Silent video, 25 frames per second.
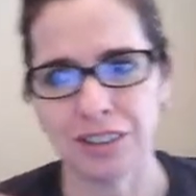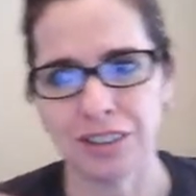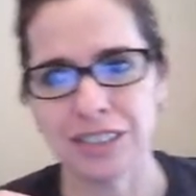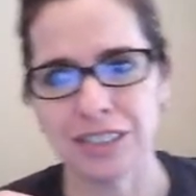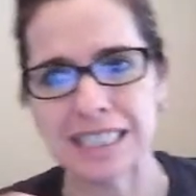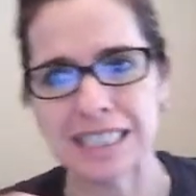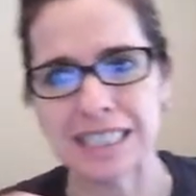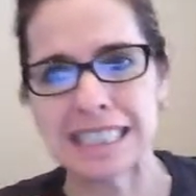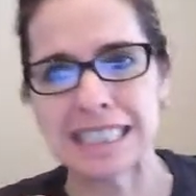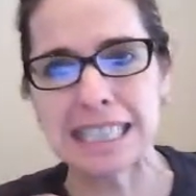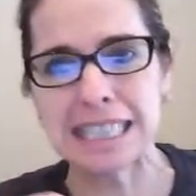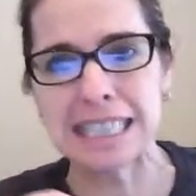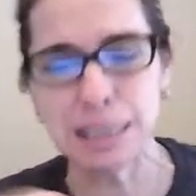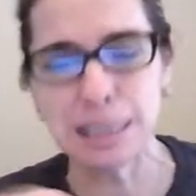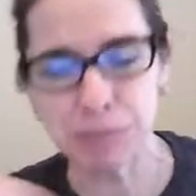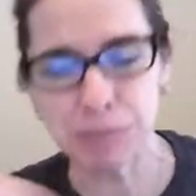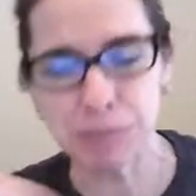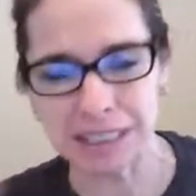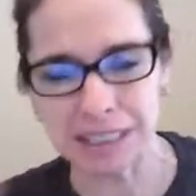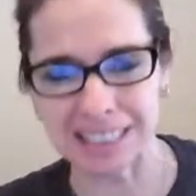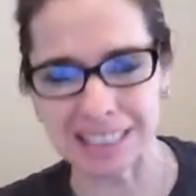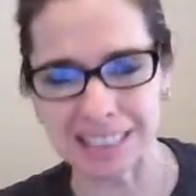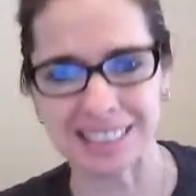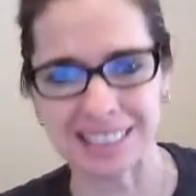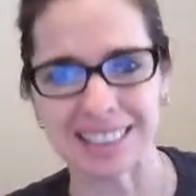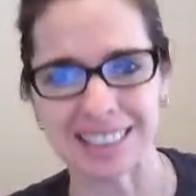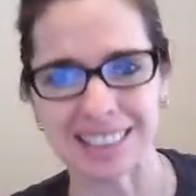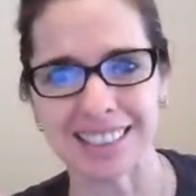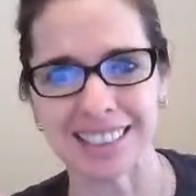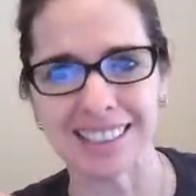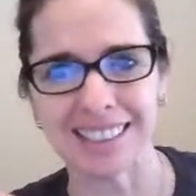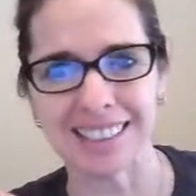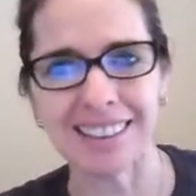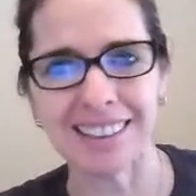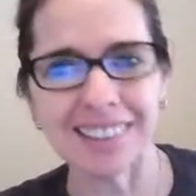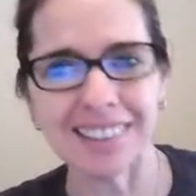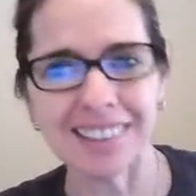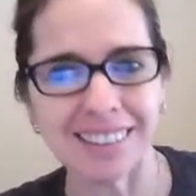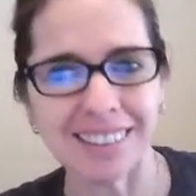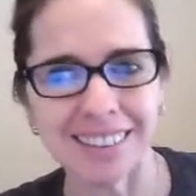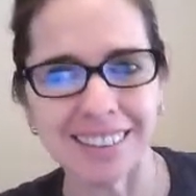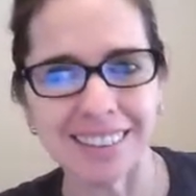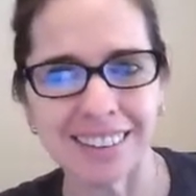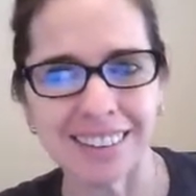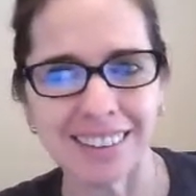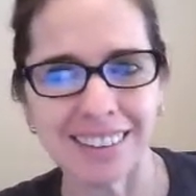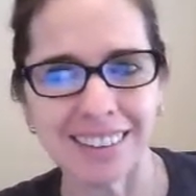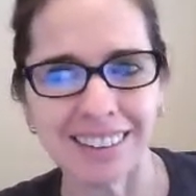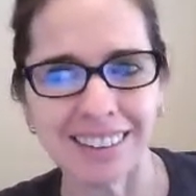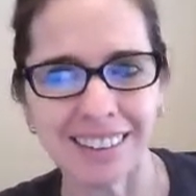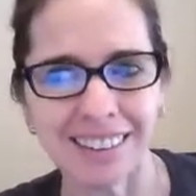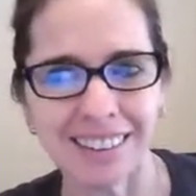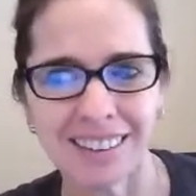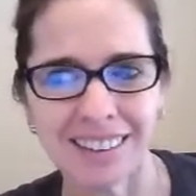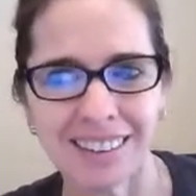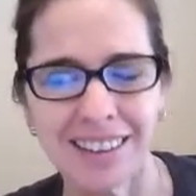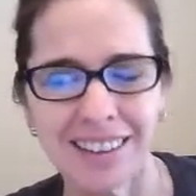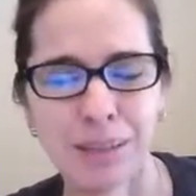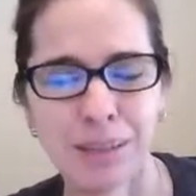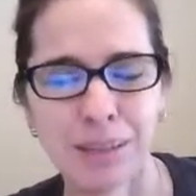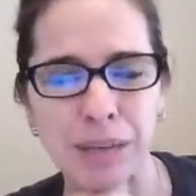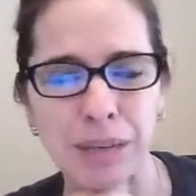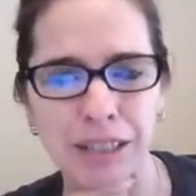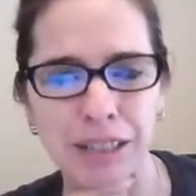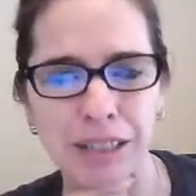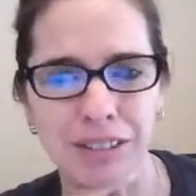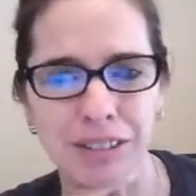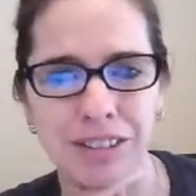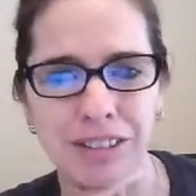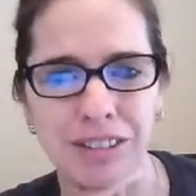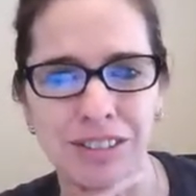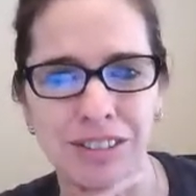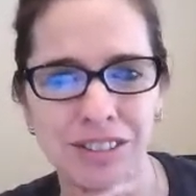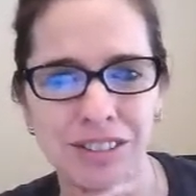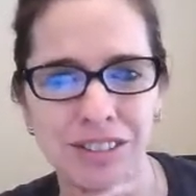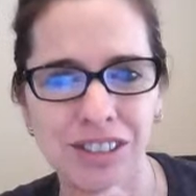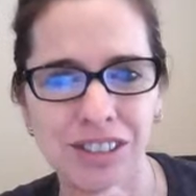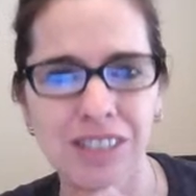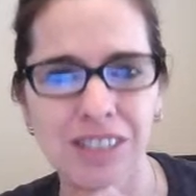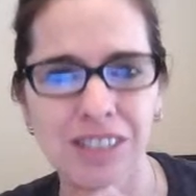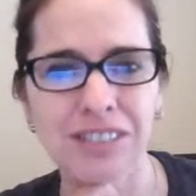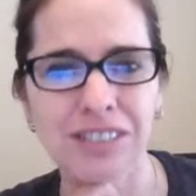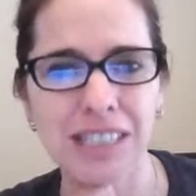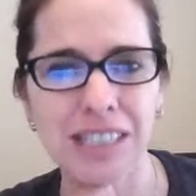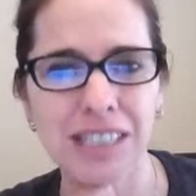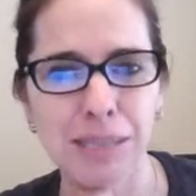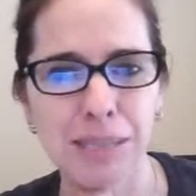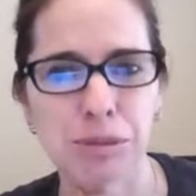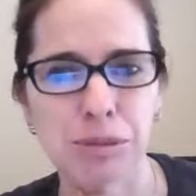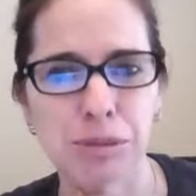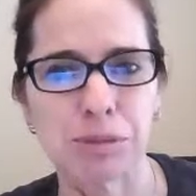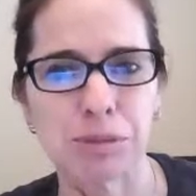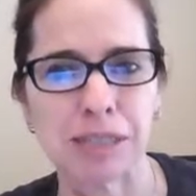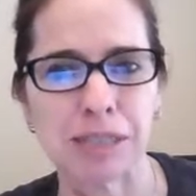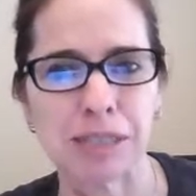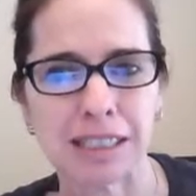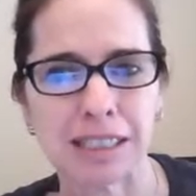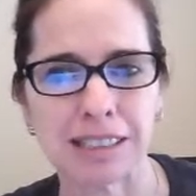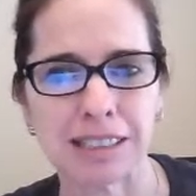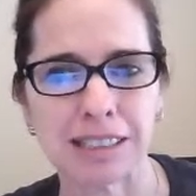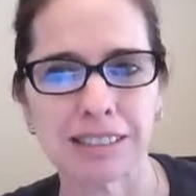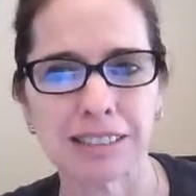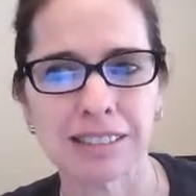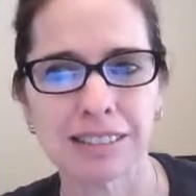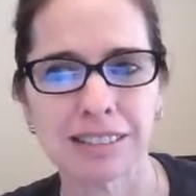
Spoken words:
seamlessly in a Microsoft Teams meeting.